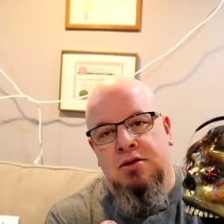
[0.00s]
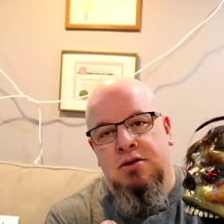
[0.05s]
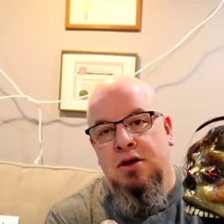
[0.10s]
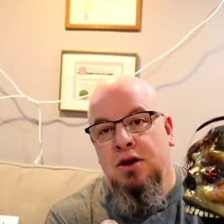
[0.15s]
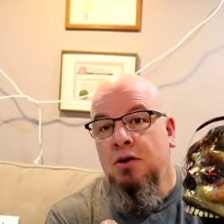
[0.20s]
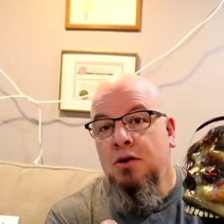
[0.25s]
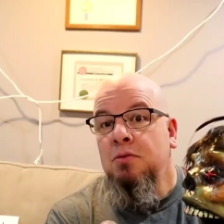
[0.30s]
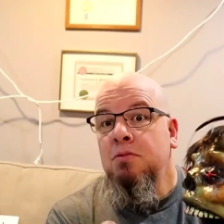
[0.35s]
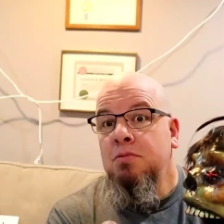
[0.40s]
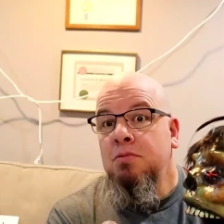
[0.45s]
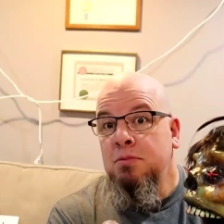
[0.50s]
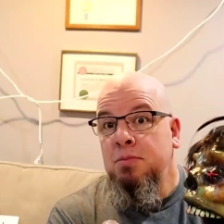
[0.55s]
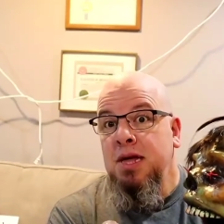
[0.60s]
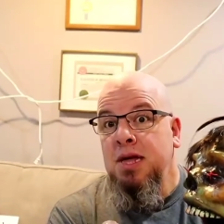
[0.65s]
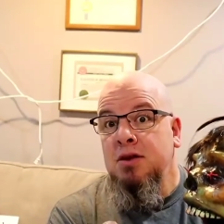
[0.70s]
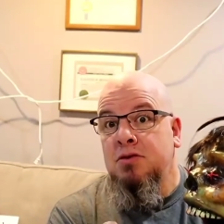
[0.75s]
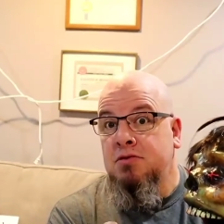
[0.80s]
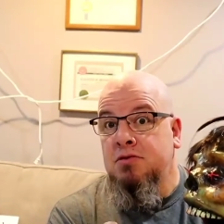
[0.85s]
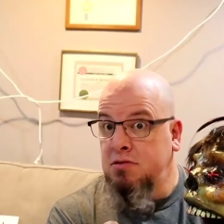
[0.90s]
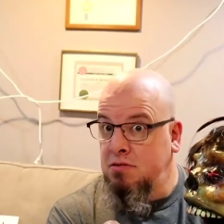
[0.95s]
You know, the
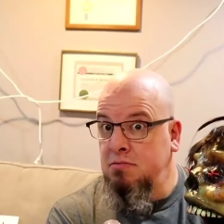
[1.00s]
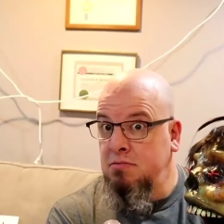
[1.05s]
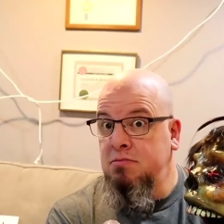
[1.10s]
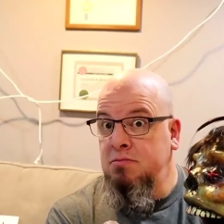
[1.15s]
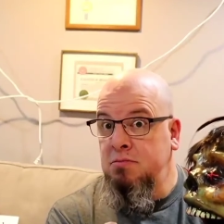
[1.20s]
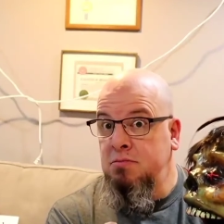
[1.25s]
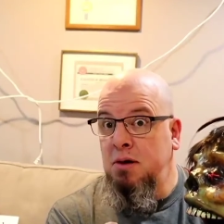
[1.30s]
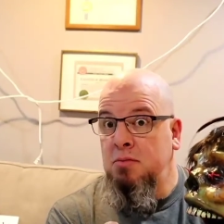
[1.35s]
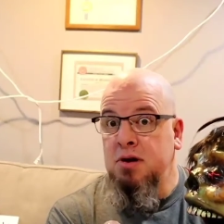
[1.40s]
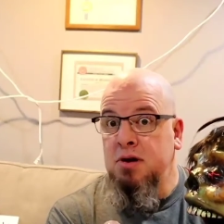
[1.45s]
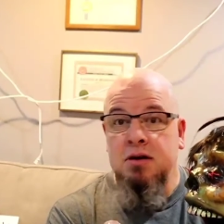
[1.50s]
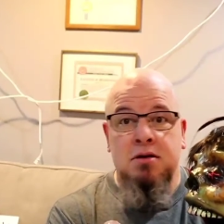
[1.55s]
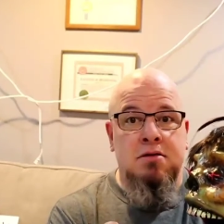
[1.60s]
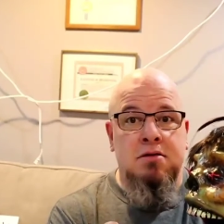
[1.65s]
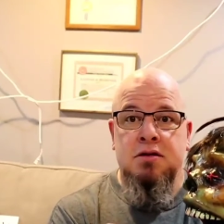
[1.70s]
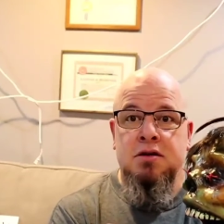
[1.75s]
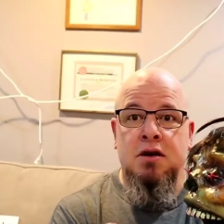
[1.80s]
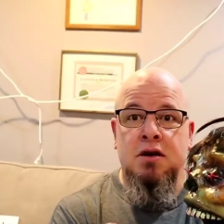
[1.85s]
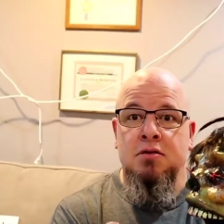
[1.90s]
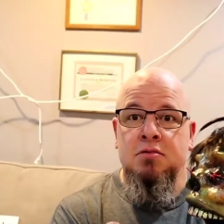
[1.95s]
Beatles. Remember?
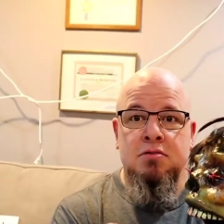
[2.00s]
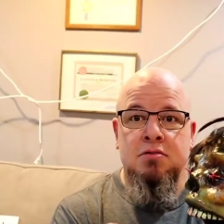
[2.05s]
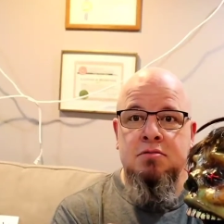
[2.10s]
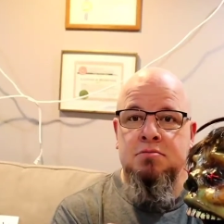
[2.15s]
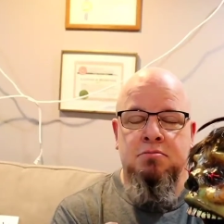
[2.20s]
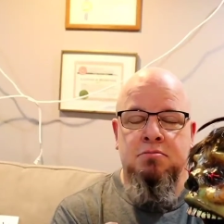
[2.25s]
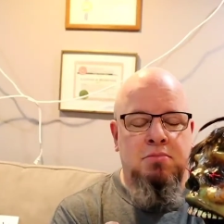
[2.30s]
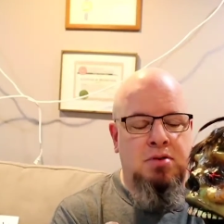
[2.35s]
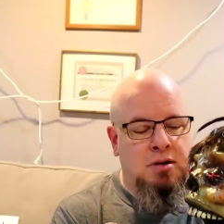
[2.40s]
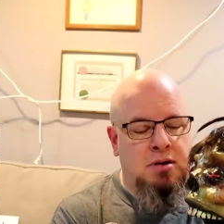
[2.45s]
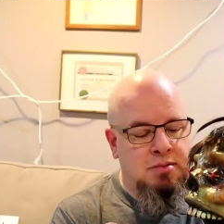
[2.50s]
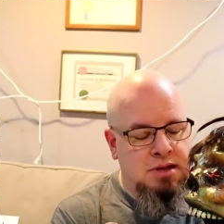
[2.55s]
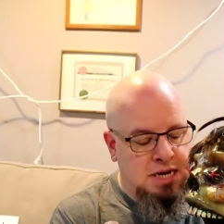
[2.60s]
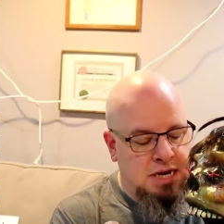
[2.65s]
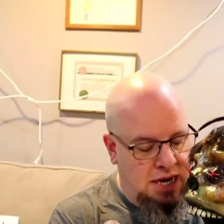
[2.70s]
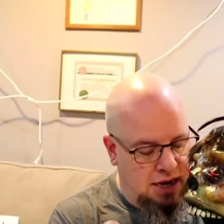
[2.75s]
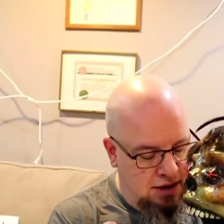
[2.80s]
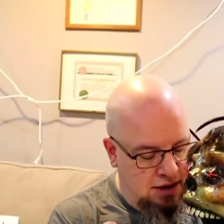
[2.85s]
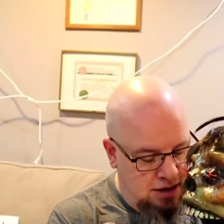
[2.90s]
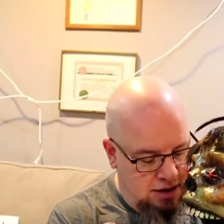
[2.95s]
No? Probably
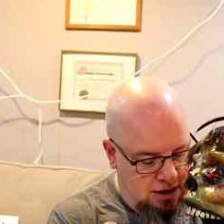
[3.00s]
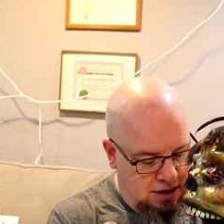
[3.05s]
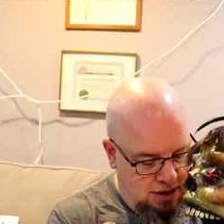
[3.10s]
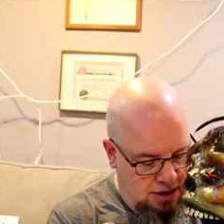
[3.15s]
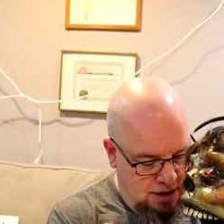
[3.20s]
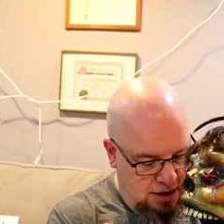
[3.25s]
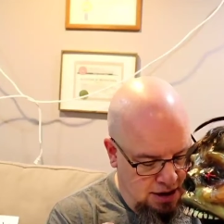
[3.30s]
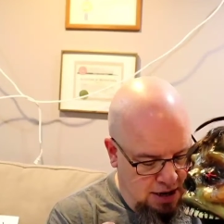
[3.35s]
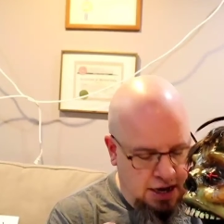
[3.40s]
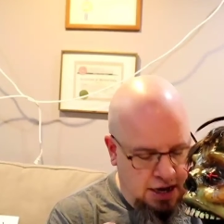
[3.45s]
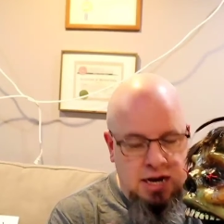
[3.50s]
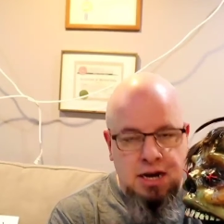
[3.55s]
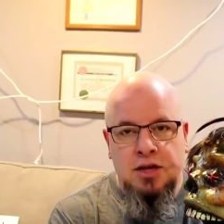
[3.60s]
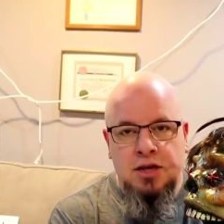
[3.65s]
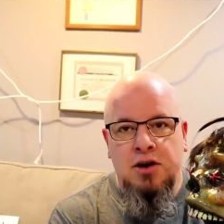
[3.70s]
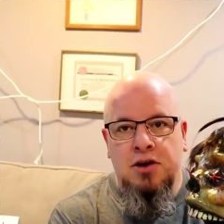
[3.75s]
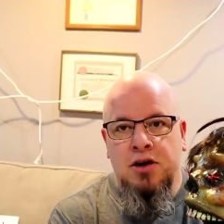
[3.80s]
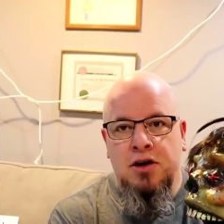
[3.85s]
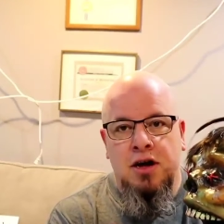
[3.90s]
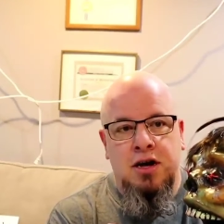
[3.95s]
not. I got a
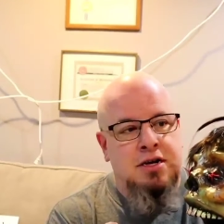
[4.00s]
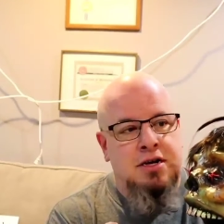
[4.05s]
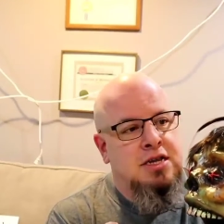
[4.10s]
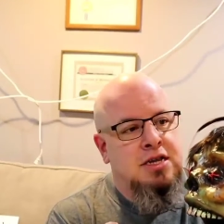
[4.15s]
young